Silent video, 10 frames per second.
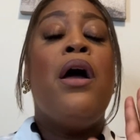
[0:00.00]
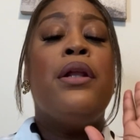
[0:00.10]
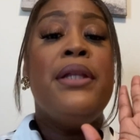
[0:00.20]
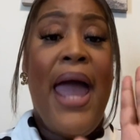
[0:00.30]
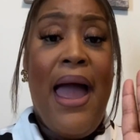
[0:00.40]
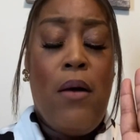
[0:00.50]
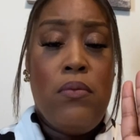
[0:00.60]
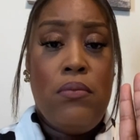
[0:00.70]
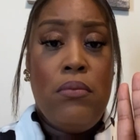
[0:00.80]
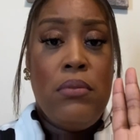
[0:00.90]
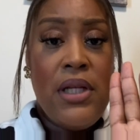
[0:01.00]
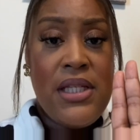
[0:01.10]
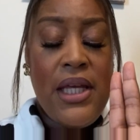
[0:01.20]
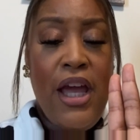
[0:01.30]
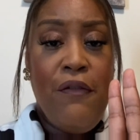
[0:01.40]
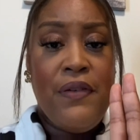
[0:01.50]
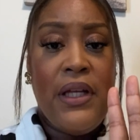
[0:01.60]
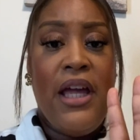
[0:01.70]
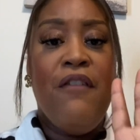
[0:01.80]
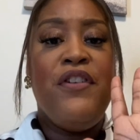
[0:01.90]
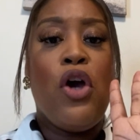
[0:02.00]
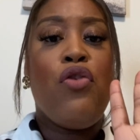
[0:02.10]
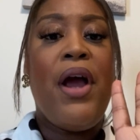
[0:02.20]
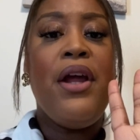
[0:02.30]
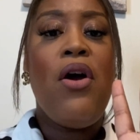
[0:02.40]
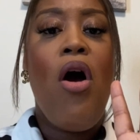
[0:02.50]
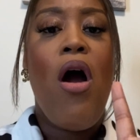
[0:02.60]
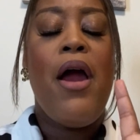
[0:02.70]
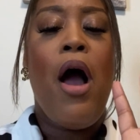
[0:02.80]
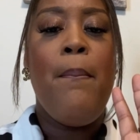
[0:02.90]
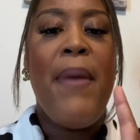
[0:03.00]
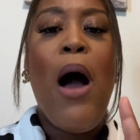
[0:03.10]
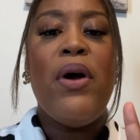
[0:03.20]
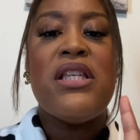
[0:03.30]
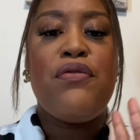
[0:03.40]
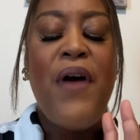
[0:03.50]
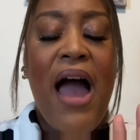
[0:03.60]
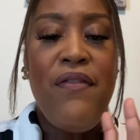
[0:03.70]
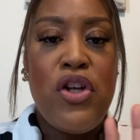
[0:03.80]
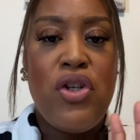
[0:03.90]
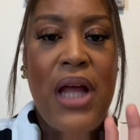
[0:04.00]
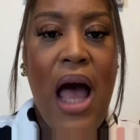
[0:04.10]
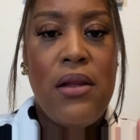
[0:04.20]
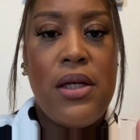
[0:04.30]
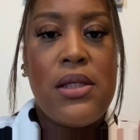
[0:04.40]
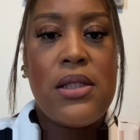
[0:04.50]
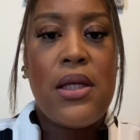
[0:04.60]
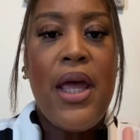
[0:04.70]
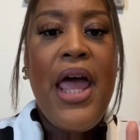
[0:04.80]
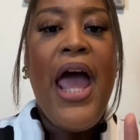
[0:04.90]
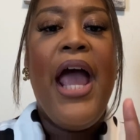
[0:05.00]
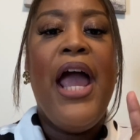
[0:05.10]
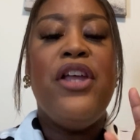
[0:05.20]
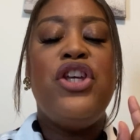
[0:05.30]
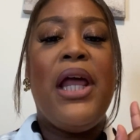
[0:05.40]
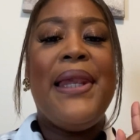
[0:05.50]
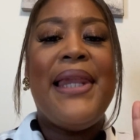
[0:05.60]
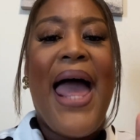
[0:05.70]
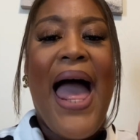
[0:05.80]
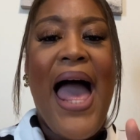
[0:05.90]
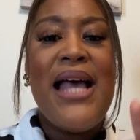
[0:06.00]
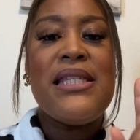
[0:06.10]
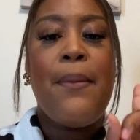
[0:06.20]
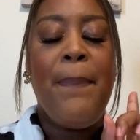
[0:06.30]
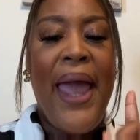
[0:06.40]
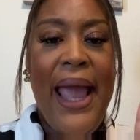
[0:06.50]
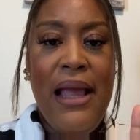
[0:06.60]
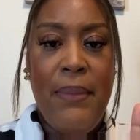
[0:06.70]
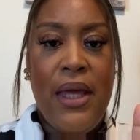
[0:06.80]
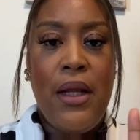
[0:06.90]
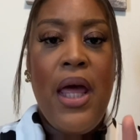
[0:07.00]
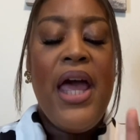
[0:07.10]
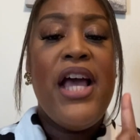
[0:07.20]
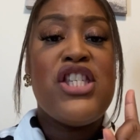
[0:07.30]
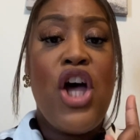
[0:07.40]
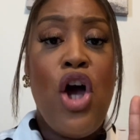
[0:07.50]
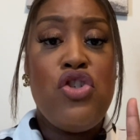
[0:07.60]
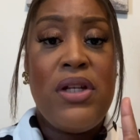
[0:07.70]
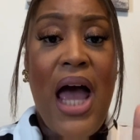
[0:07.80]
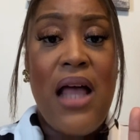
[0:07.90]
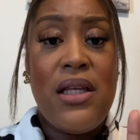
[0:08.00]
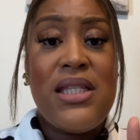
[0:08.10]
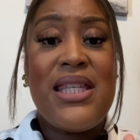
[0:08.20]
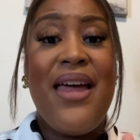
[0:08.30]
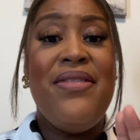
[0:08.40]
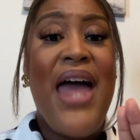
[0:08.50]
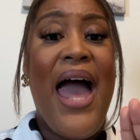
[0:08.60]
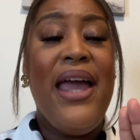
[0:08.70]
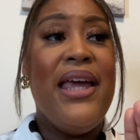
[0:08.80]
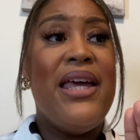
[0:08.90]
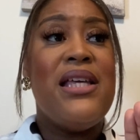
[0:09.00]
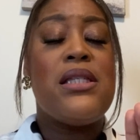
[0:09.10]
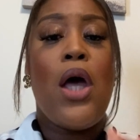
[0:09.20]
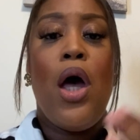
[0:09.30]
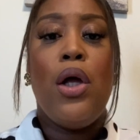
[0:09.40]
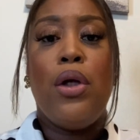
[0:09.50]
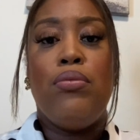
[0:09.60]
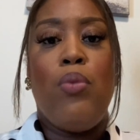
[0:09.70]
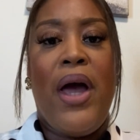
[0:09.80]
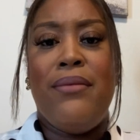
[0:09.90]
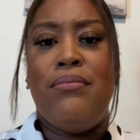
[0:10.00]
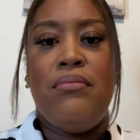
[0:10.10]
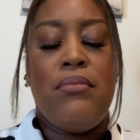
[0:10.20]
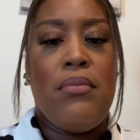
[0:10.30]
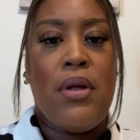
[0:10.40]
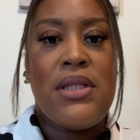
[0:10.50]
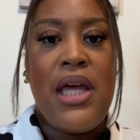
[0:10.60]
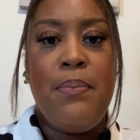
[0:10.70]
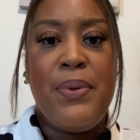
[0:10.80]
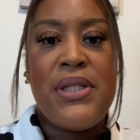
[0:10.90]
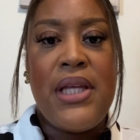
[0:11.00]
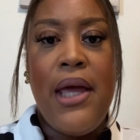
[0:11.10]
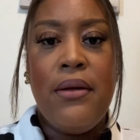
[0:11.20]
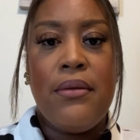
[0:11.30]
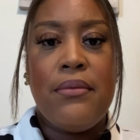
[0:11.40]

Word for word: Now, listen carefully. If your credit card amount is $500 and your last payment is $100, that is what? 10%?